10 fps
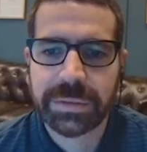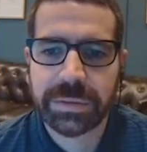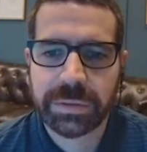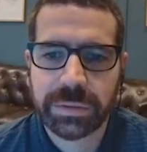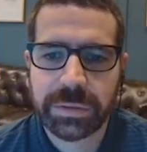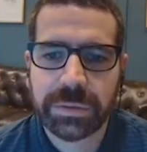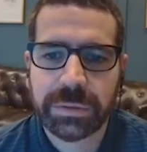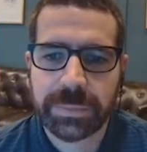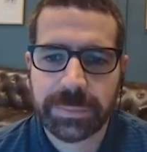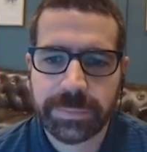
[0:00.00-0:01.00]

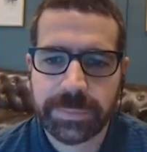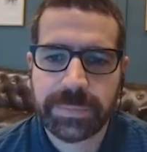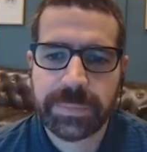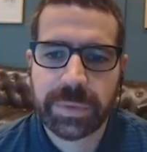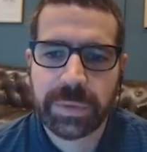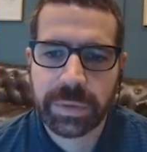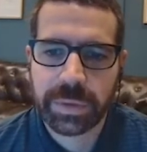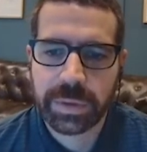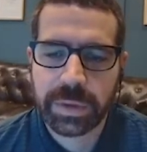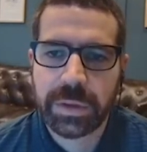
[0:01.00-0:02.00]

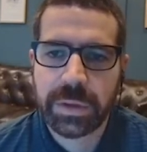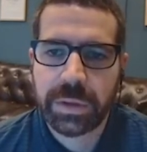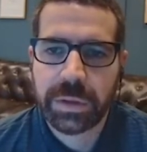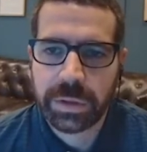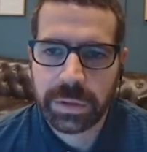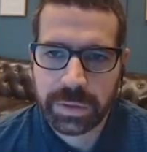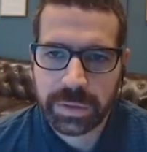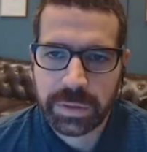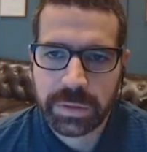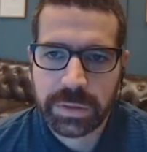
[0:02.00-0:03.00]

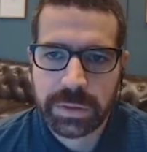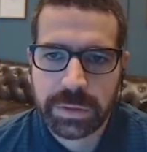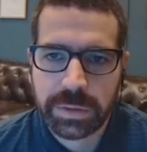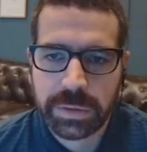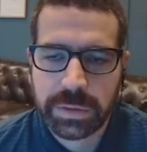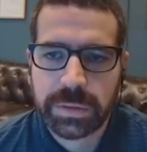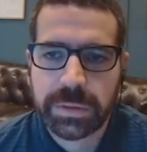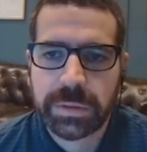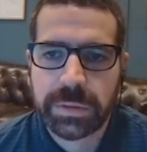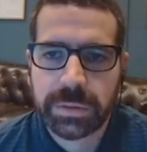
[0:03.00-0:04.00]

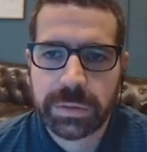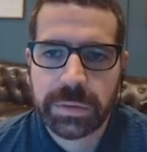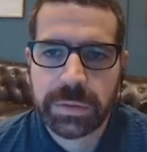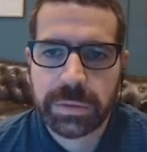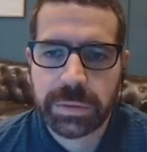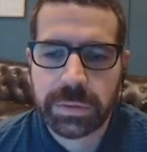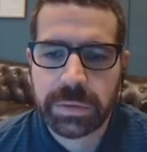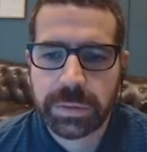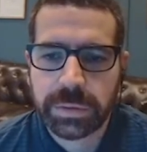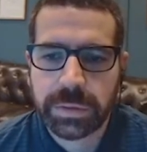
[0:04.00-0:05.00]

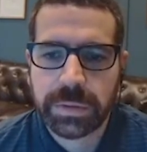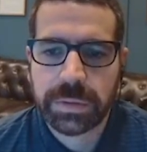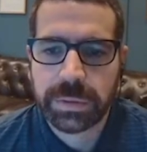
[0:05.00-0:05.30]
(silent)